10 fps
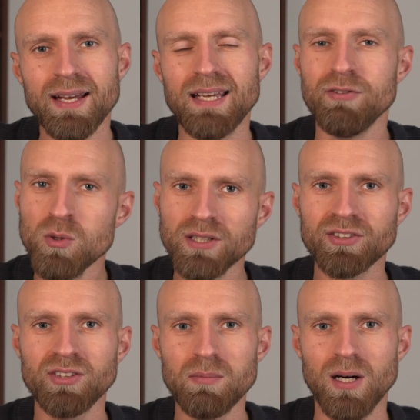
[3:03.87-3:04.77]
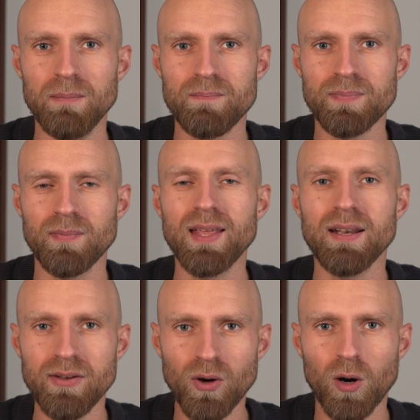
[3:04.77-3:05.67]
If you are someone
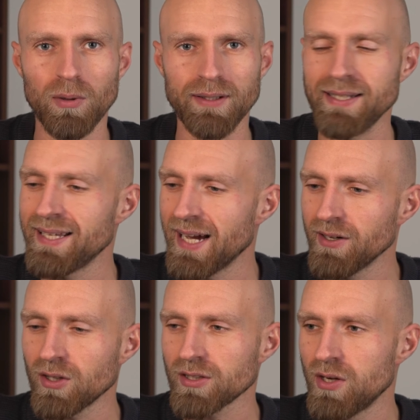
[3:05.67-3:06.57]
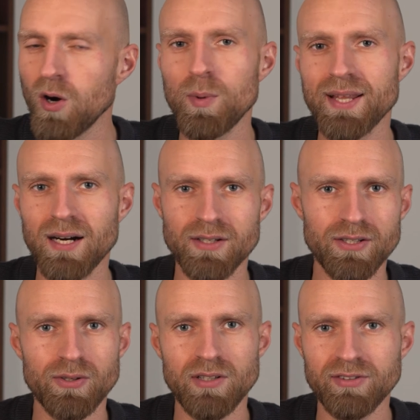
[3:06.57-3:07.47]
that normally cannot go without the
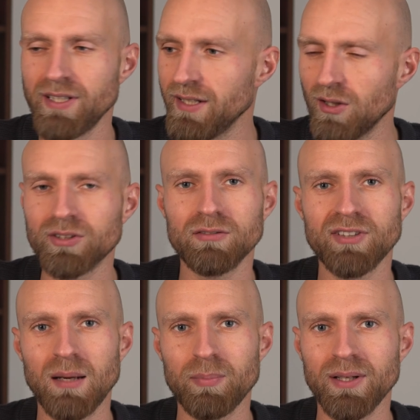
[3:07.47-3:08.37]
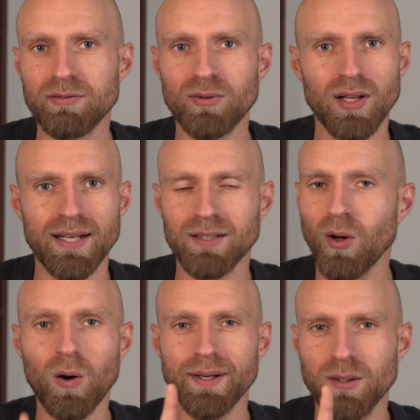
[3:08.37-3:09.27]
dirty videos and fapping for like
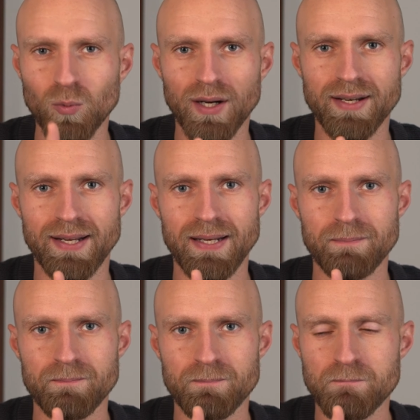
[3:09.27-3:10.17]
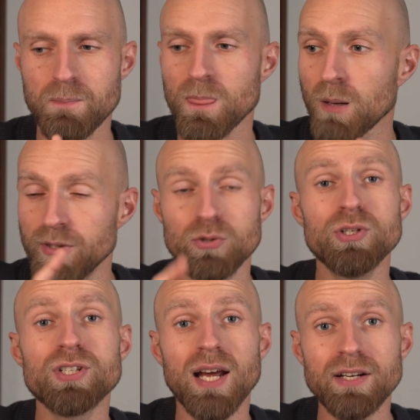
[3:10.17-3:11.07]
longer than 1 day, but you
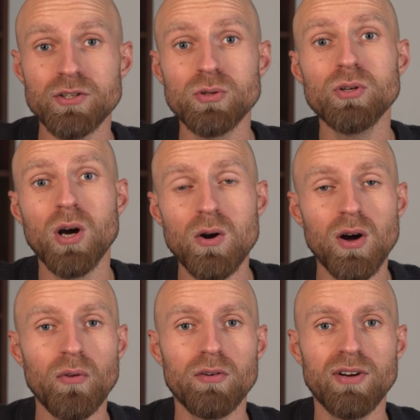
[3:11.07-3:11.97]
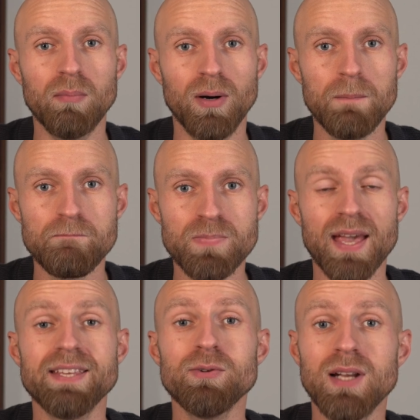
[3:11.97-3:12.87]
decide to do No Not November
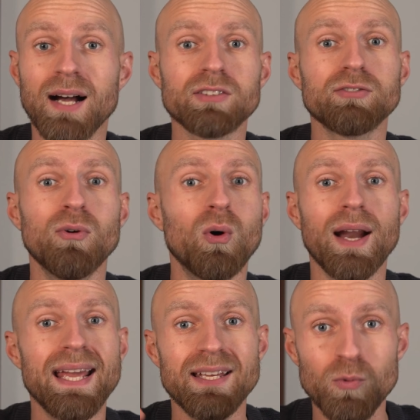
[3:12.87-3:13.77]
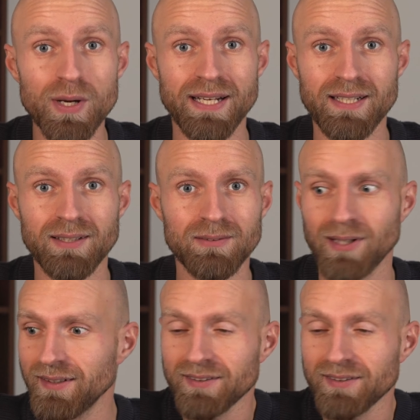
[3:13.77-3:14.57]
and you last for a week, right?